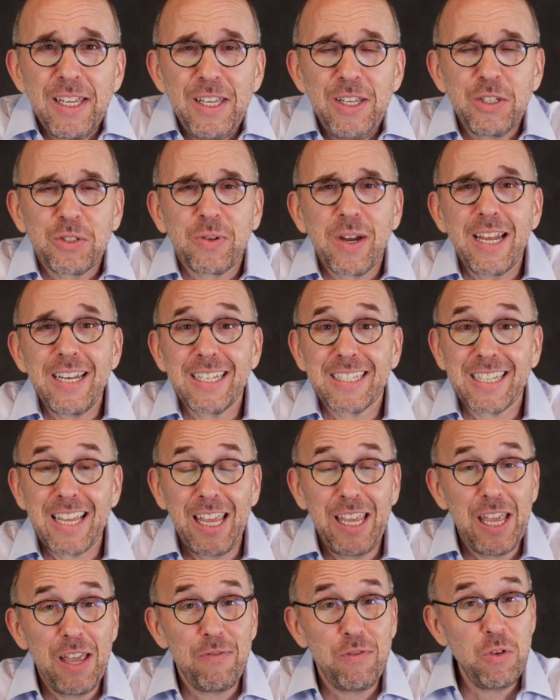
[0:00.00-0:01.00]
He's trying to
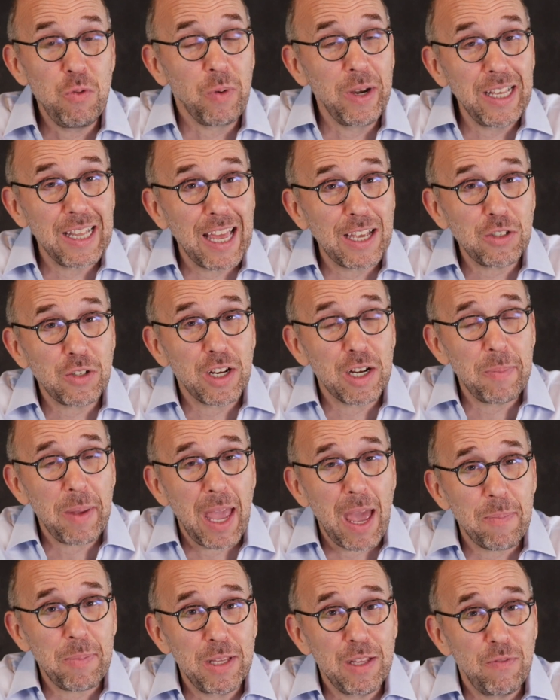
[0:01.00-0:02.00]
say, if you realize you're going to
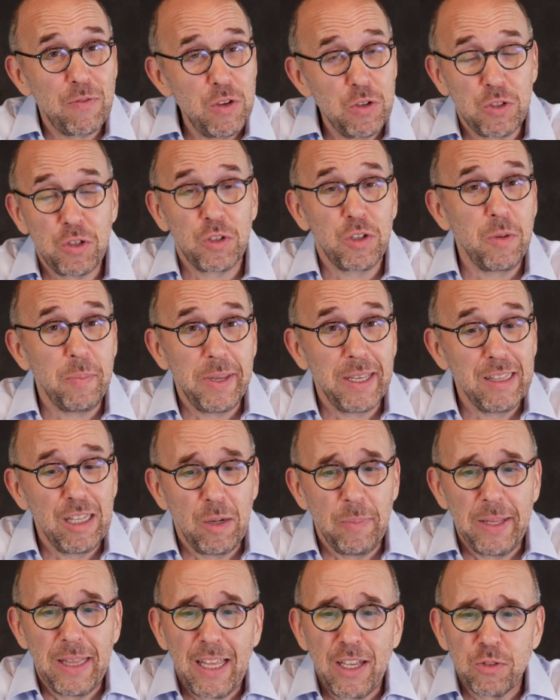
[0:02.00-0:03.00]
be happy in the future, you'll be a
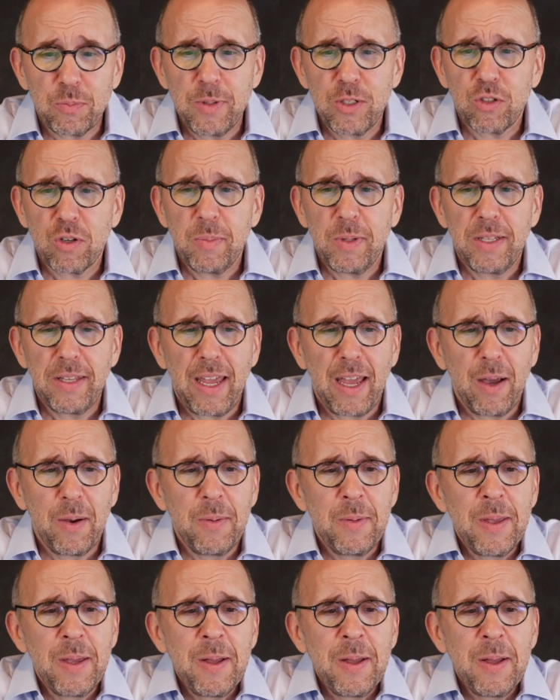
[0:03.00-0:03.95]
little bit less miserable now.